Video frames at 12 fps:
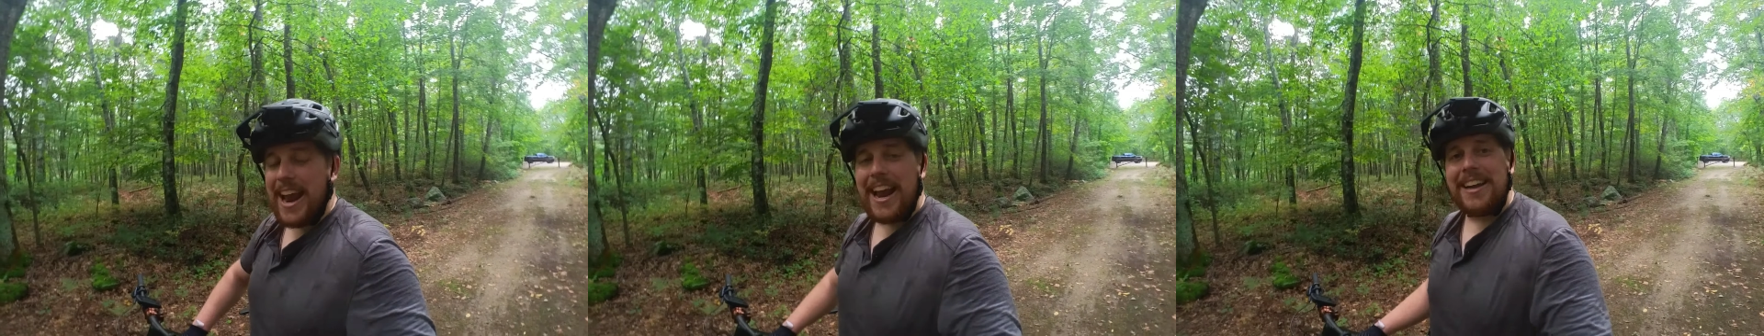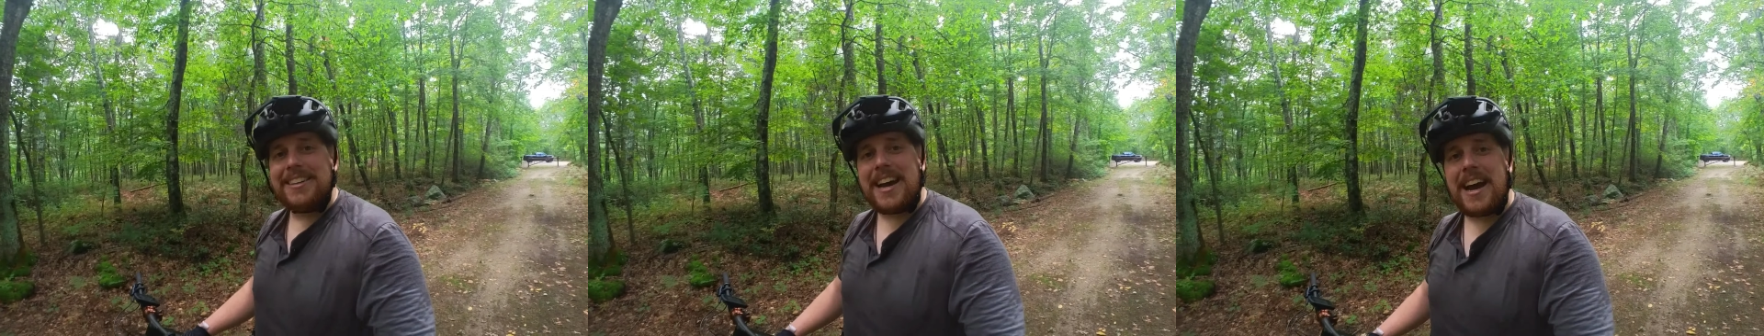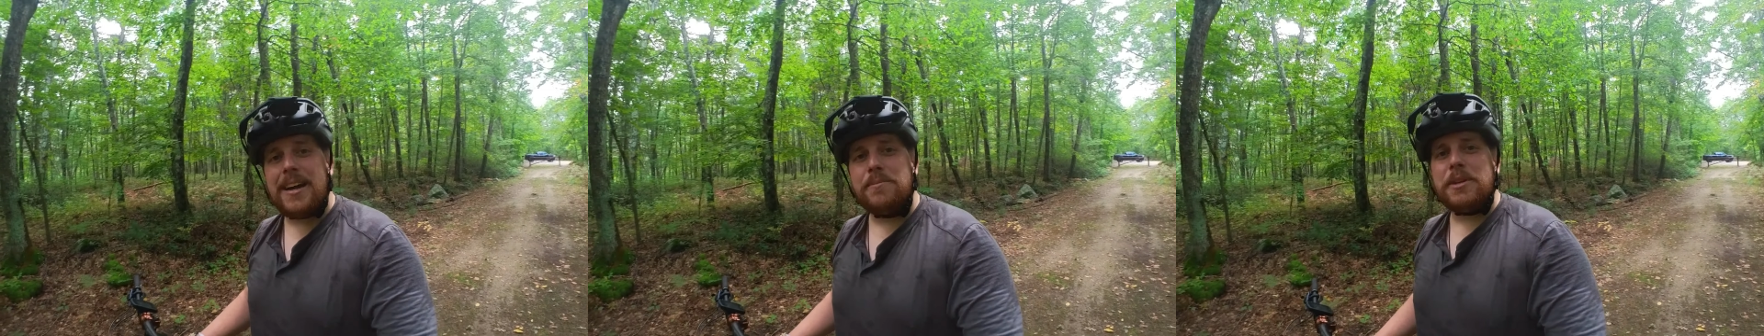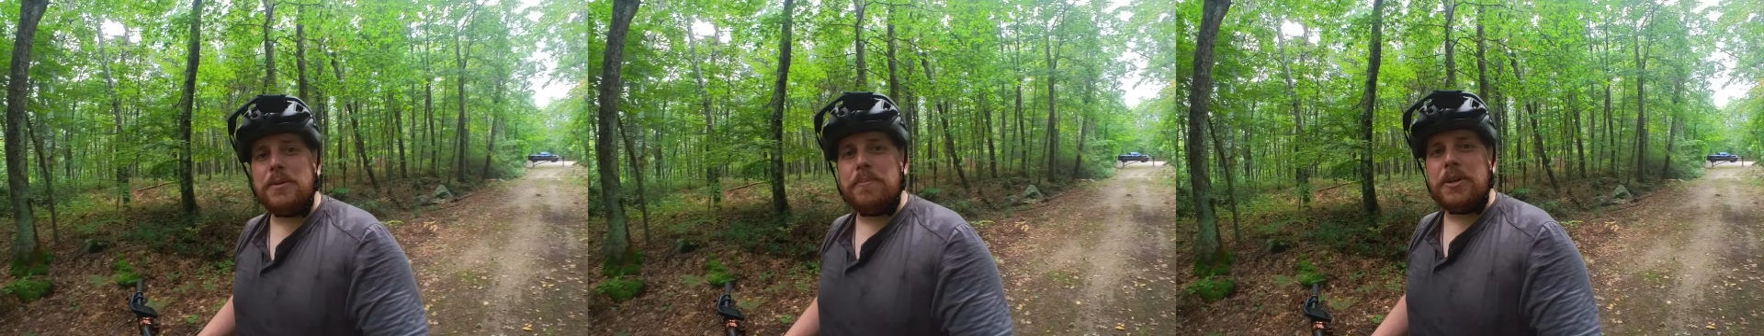and
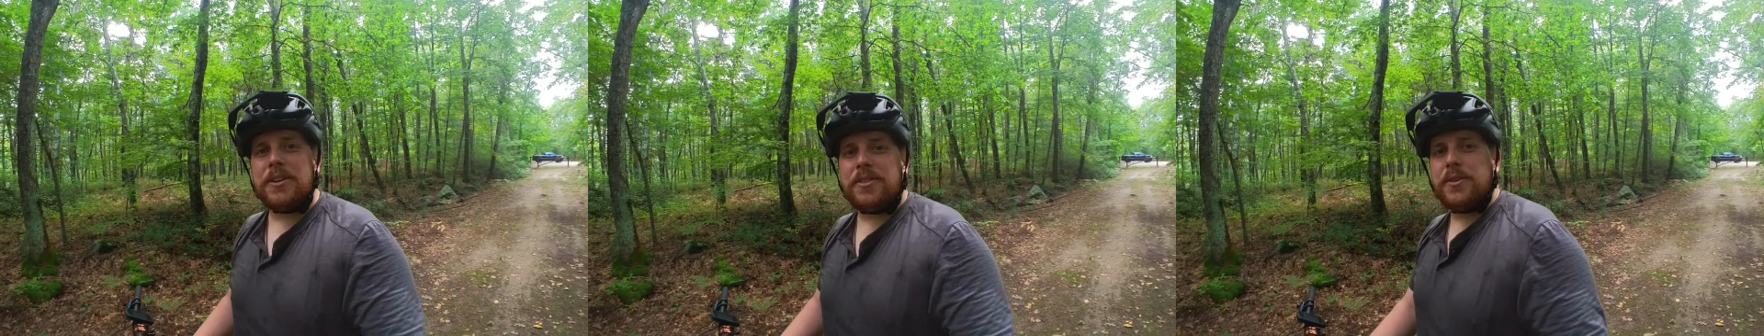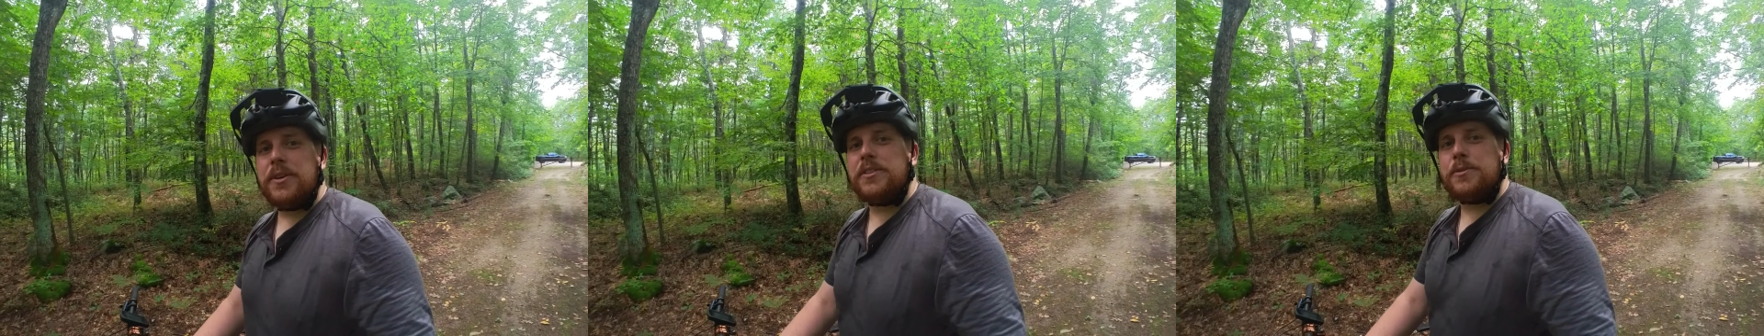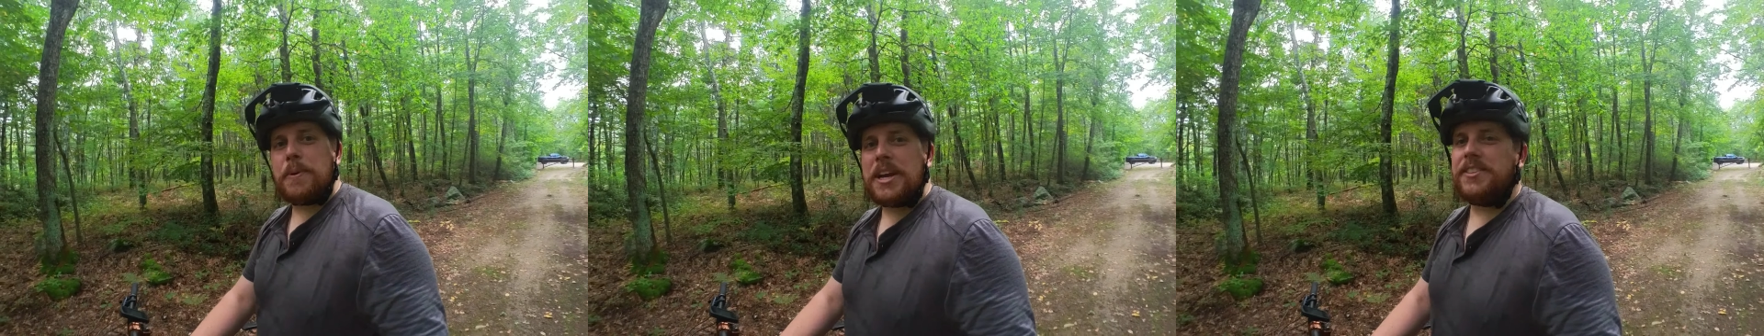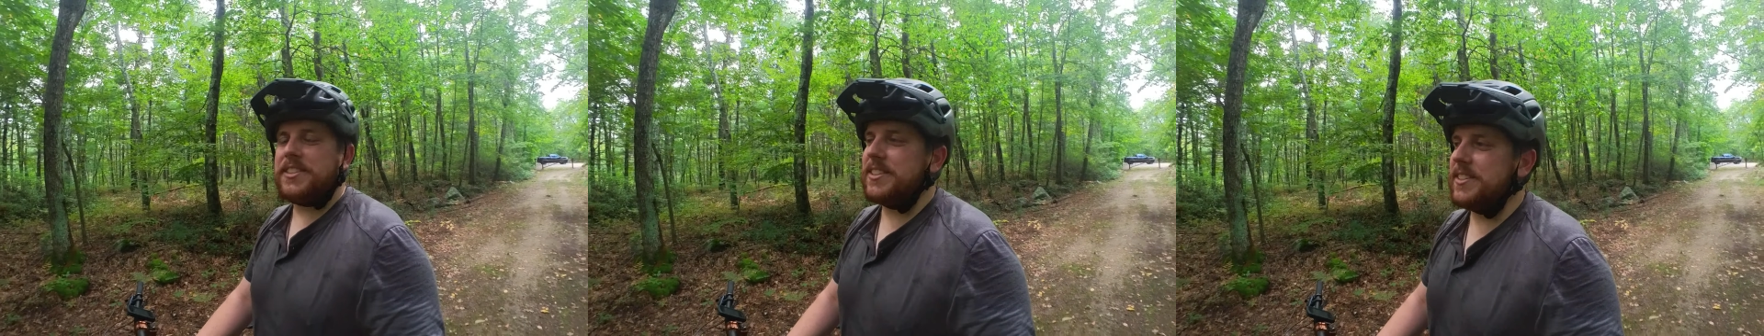I'm going to put it through its
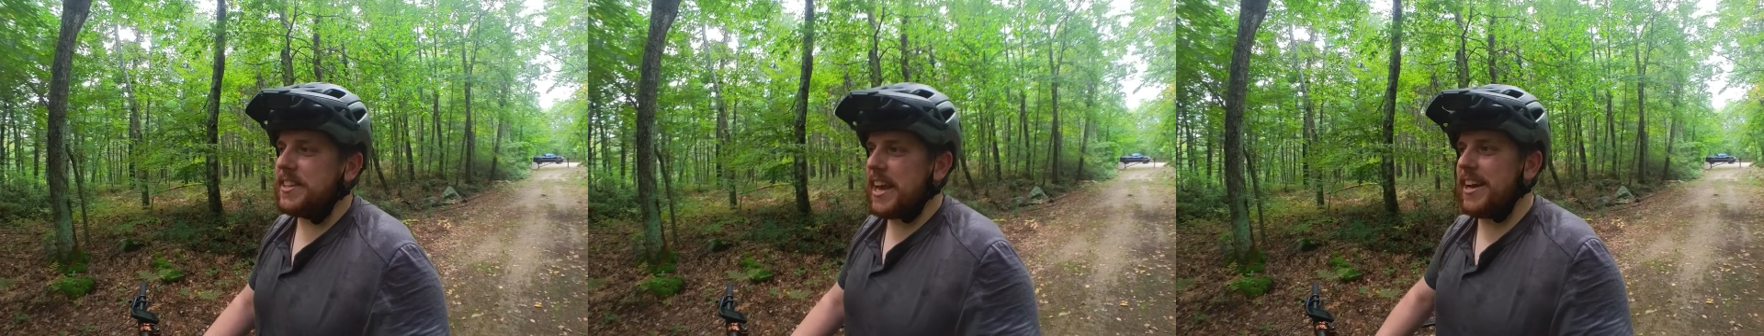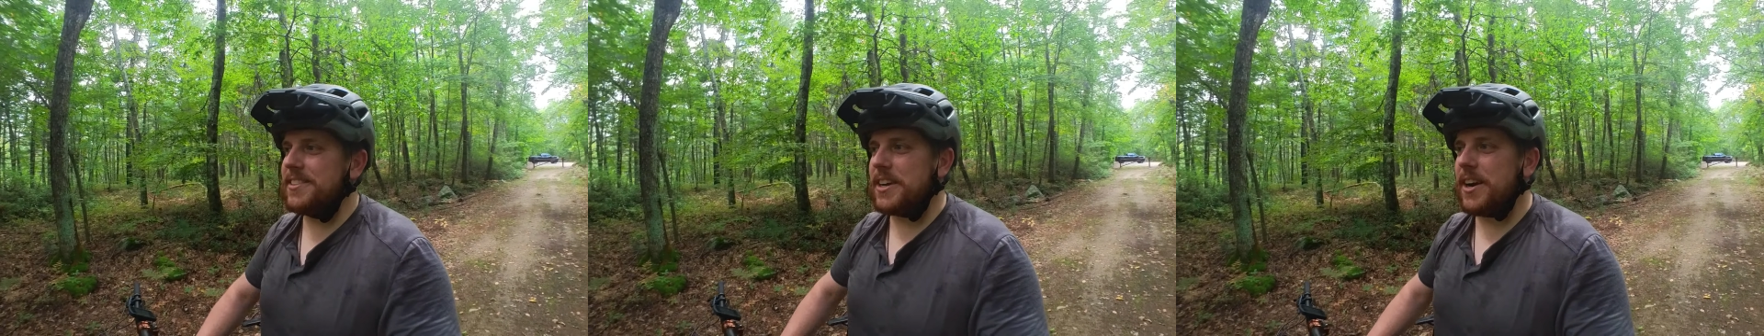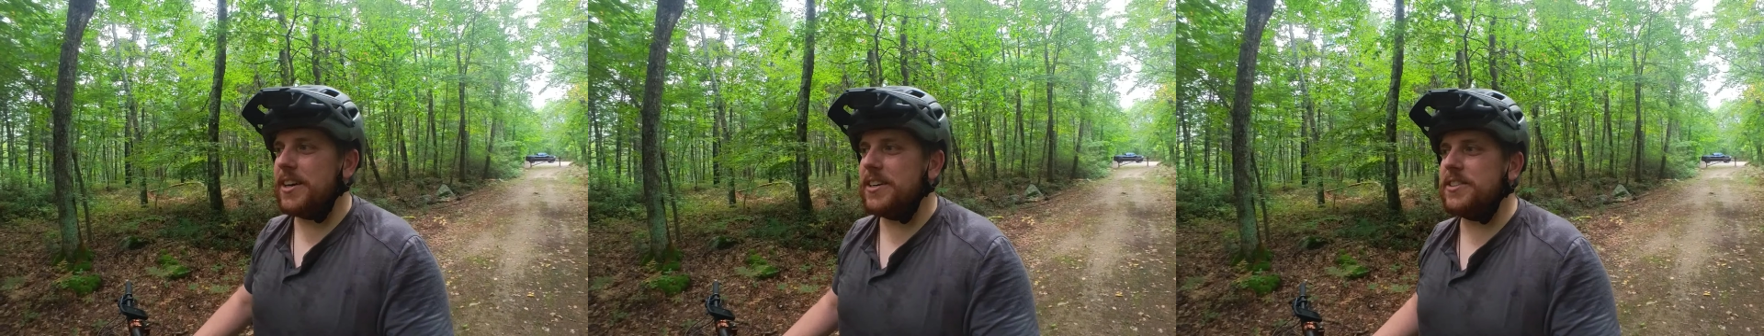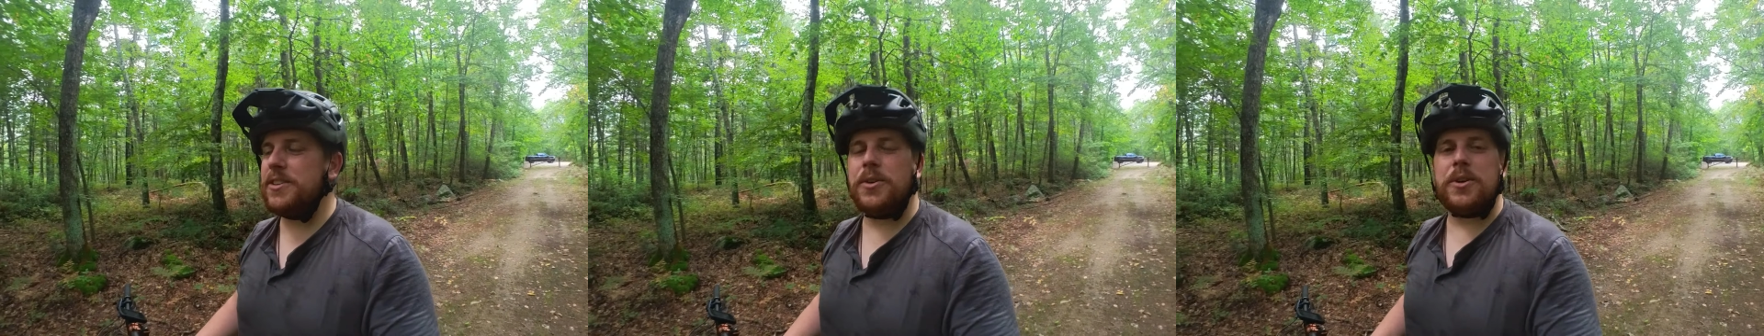paces. As a
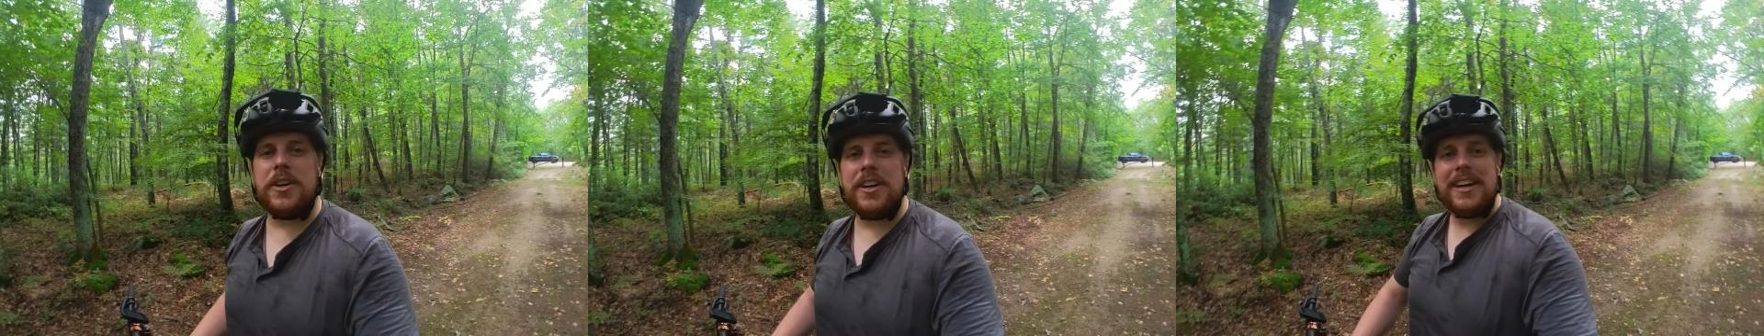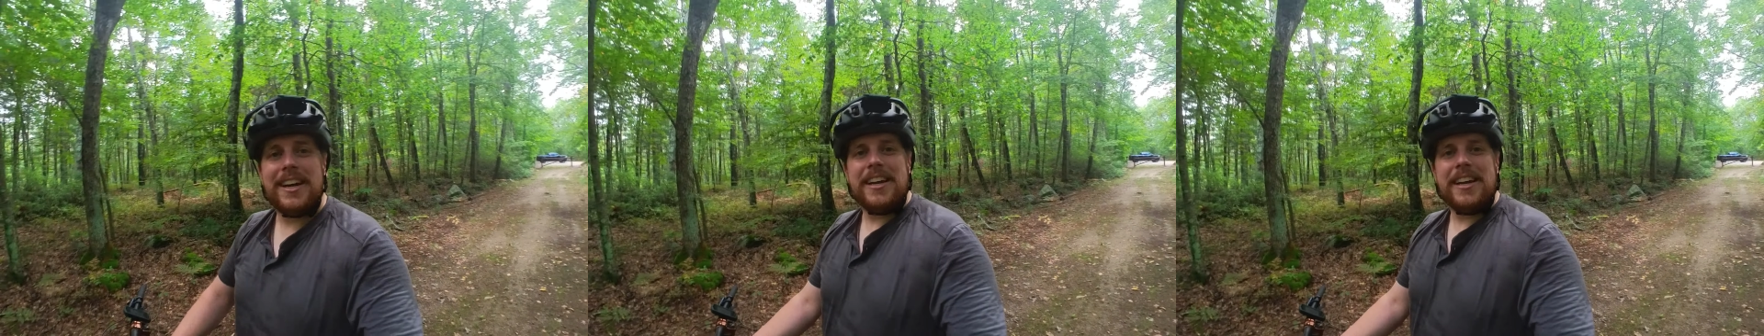hardcore